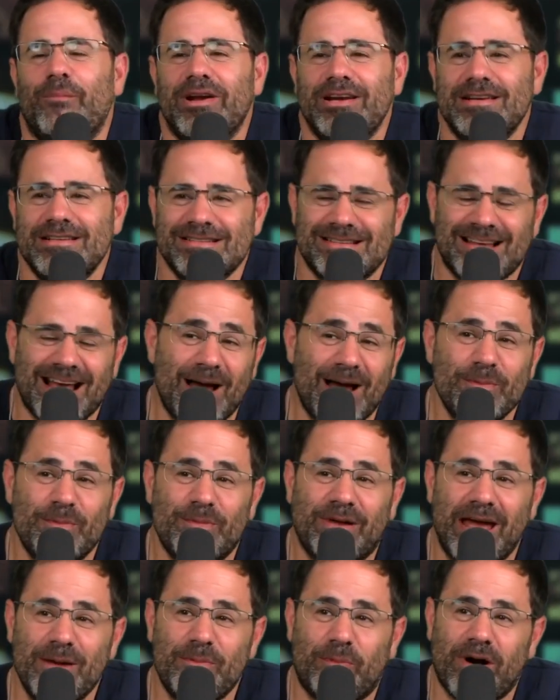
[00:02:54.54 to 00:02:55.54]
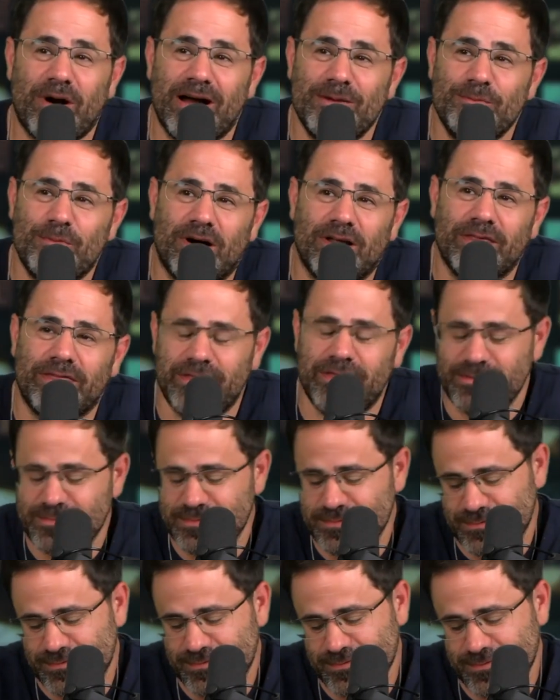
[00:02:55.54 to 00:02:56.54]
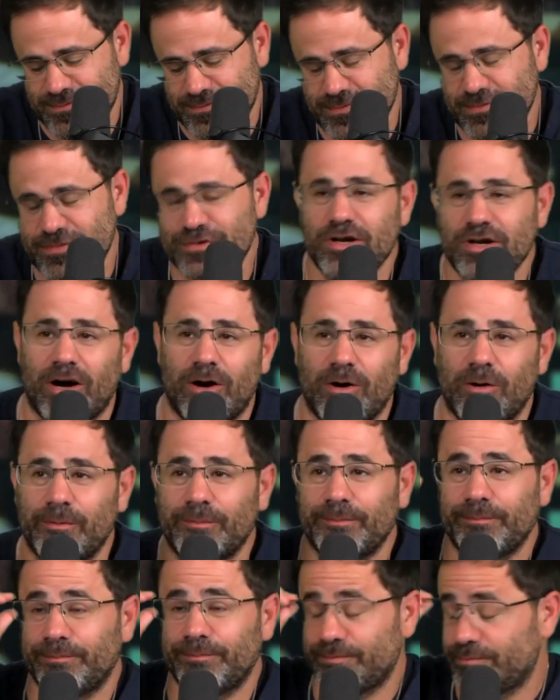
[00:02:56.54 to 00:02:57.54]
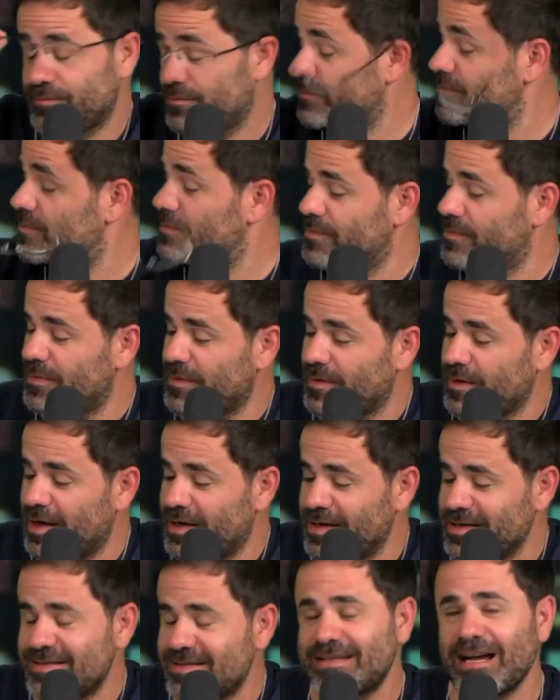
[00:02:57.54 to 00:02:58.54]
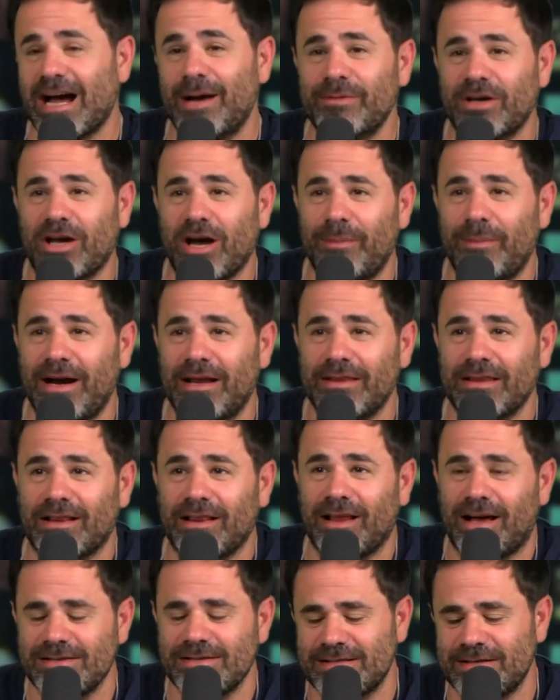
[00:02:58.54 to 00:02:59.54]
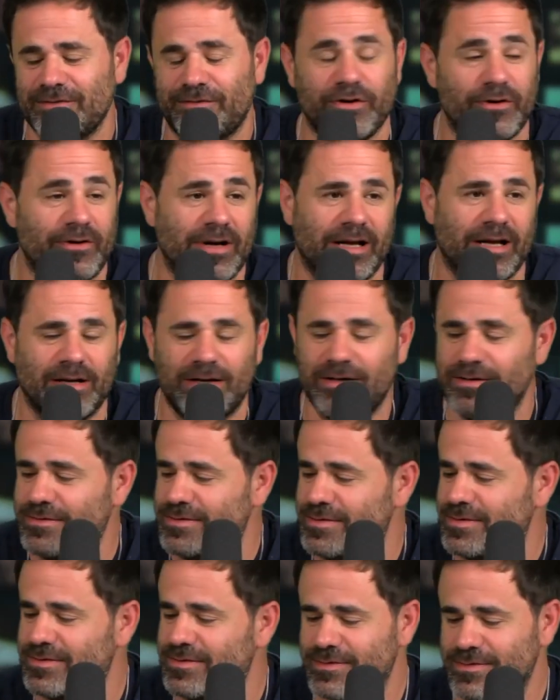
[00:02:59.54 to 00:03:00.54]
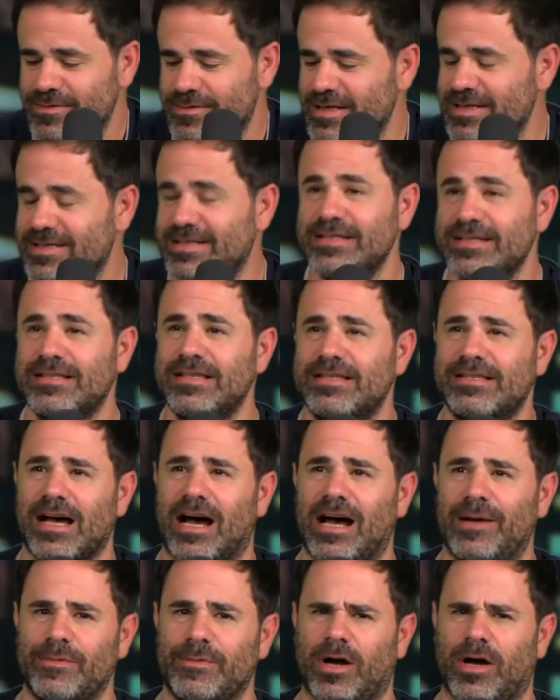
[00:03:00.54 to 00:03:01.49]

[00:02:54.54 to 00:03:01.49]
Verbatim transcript: but it is gay, Pride Month, so it is time to come out of the closet if you're in. Mm -hmm. This is the time,